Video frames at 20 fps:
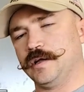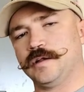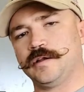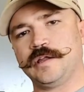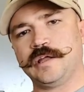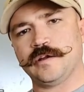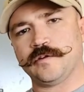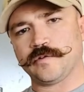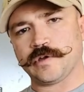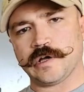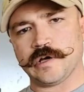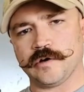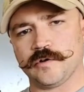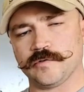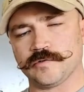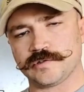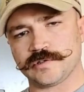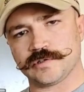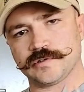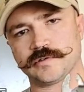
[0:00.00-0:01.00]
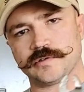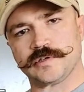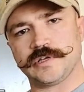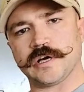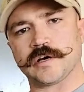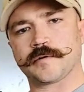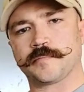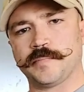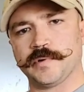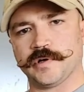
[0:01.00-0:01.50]
Needle nose,
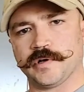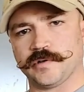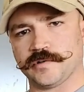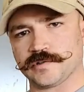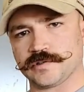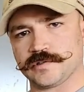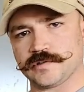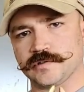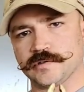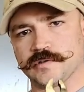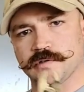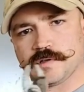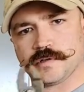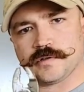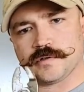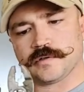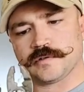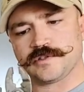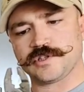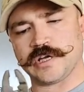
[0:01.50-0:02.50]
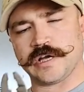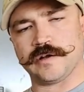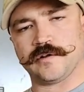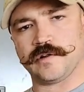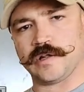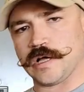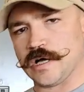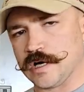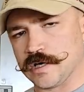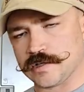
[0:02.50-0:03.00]
duck bills,
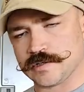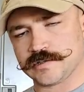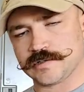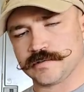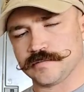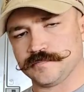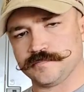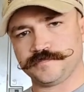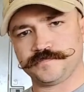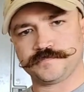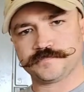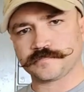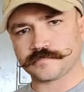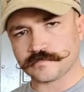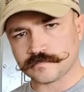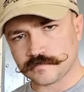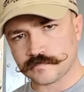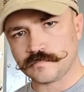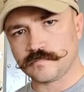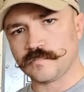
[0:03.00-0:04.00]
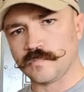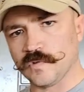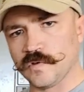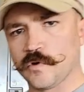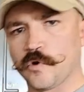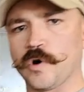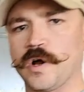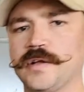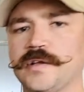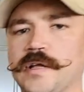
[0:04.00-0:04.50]
channel locks,
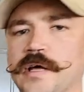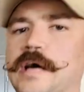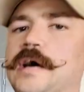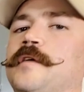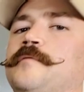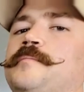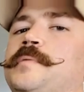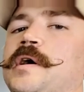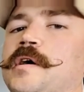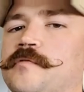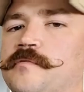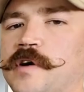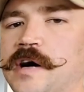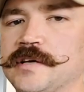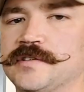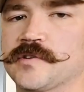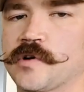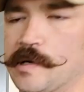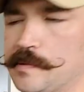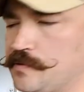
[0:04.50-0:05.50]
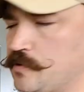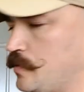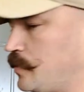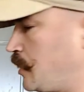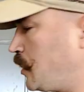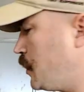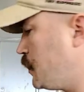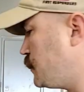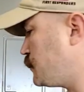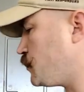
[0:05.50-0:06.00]
great to have. Pair of vice grips
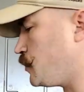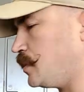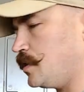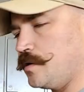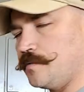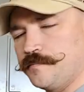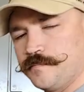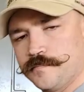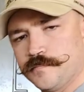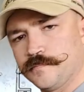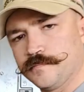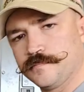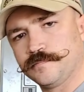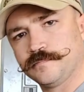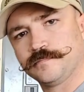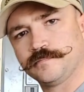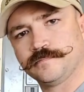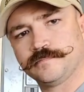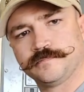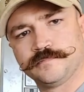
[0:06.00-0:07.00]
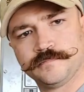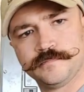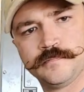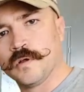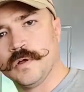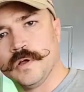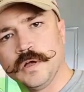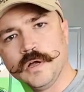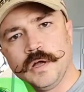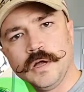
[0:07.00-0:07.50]
wouldn't hurt as well.
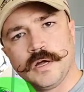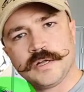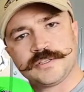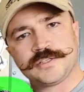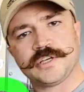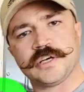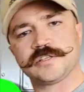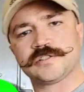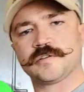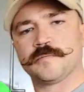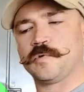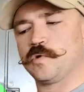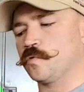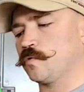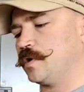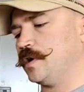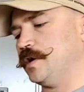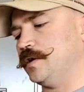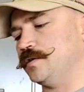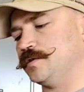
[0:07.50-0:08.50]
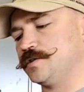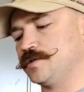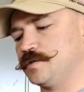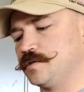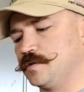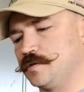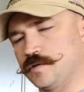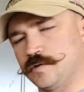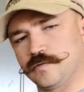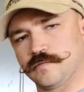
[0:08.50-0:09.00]
Adjustable wrench,
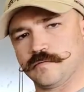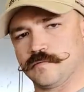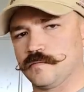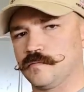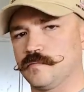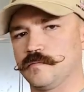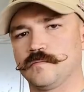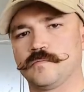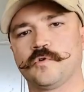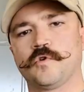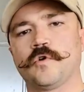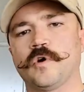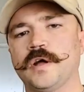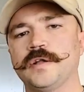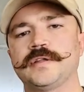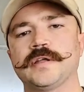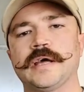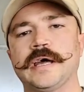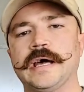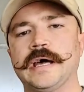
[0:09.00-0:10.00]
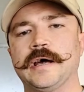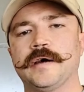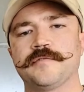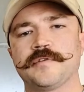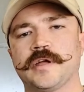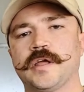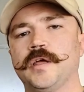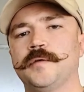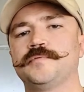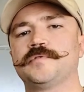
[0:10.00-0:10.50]
great to have.
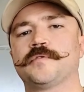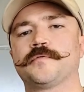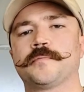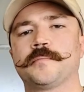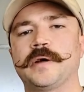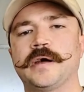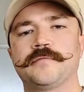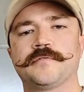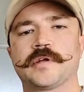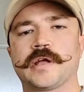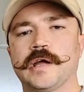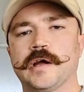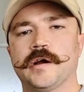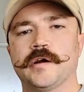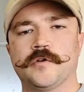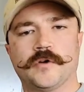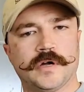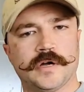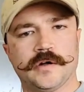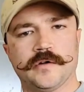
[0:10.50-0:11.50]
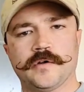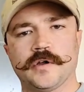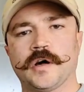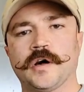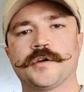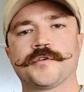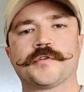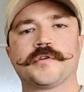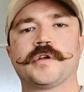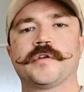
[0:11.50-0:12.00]
It keeps you from having to carry around
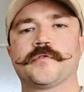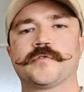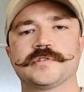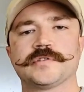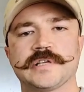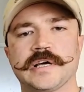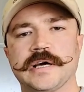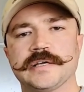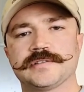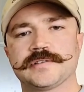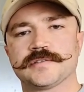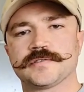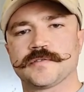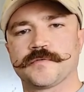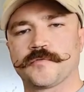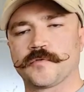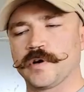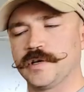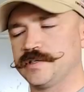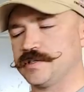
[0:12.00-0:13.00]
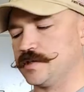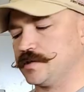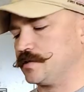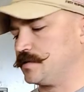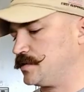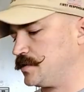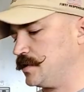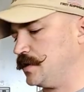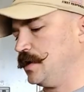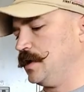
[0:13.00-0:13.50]
100 different sizes of
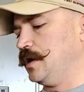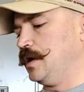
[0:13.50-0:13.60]
wrenches.